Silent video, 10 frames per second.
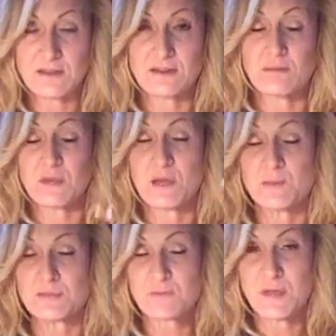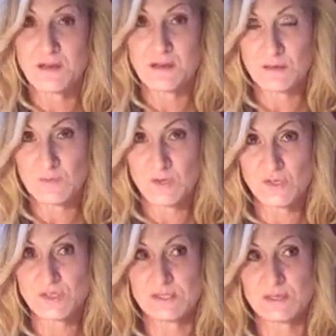It becomes a medical
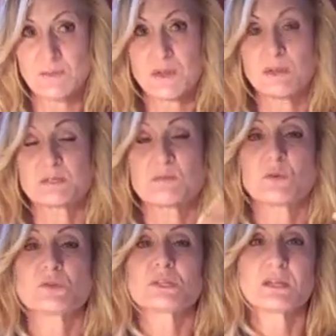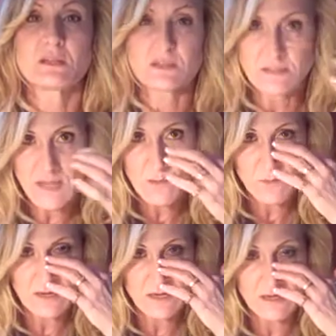emergency because a person can
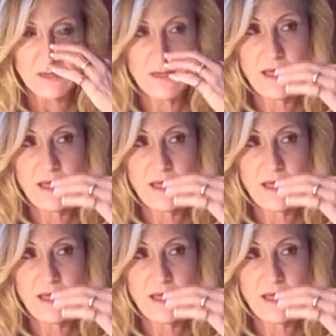exsanguinate,